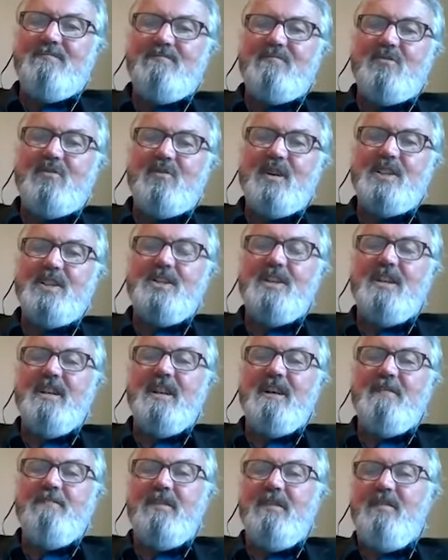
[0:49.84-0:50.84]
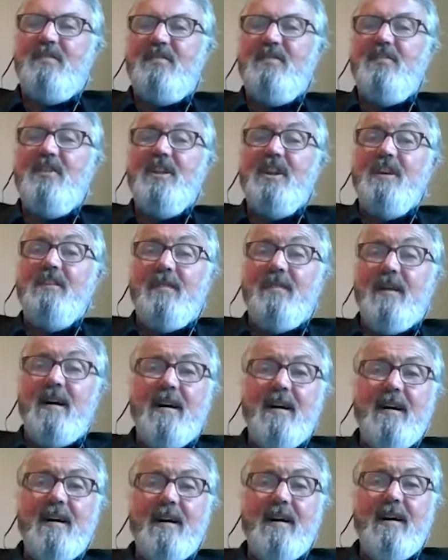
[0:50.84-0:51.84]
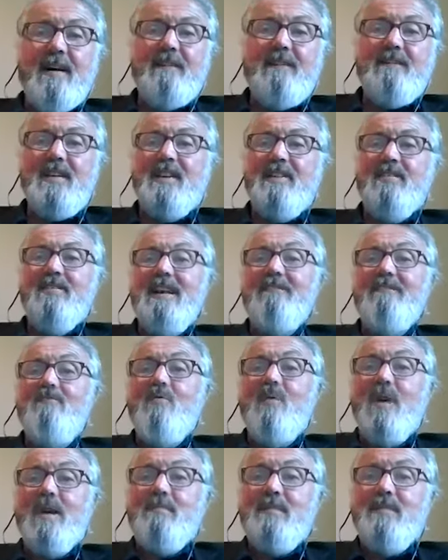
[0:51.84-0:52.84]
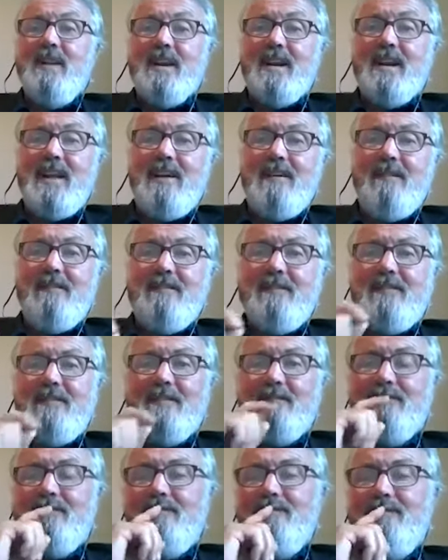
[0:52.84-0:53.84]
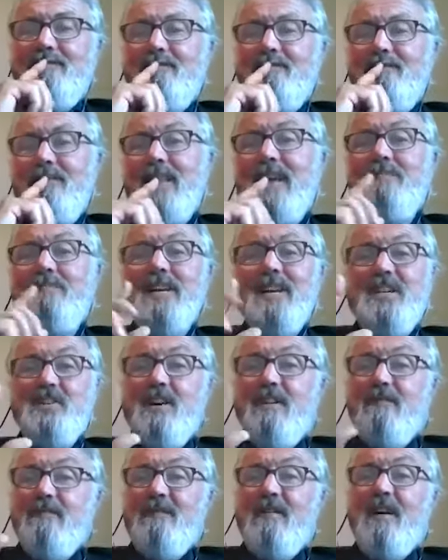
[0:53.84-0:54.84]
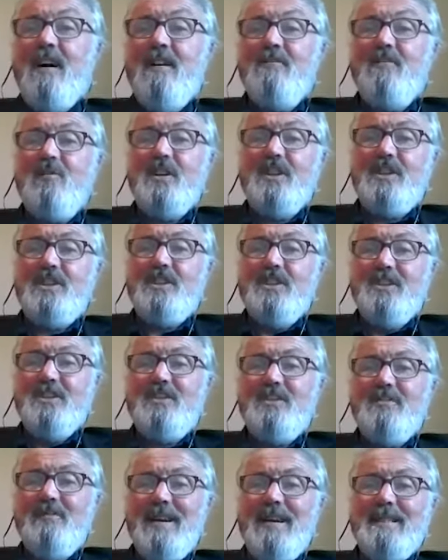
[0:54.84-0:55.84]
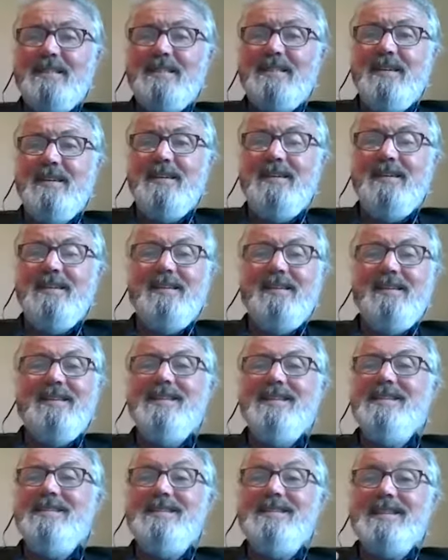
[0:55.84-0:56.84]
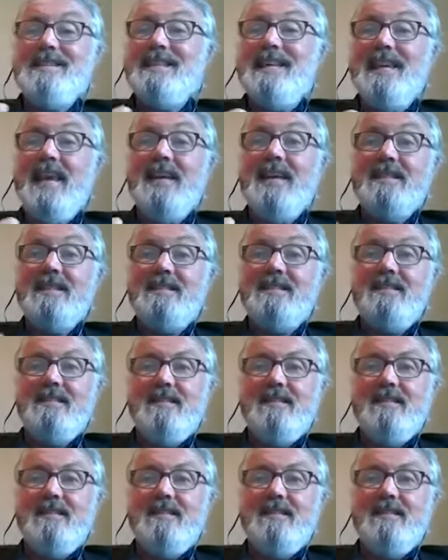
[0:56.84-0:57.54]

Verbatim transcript: question number 35 and you'll have one minute left. That means you have five questions to answer. Just guess.